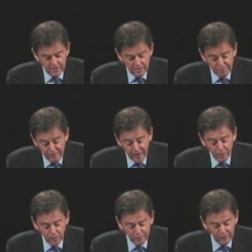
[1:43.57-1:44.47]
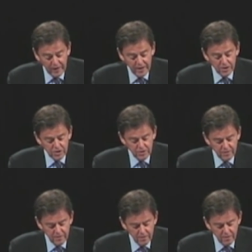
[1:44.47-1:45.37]
defile the flesh,
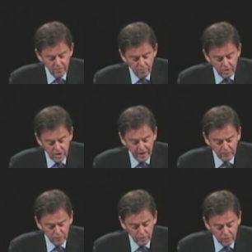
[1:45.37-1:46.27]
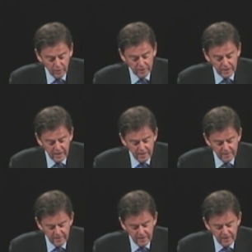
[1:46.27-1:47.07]
reject authority,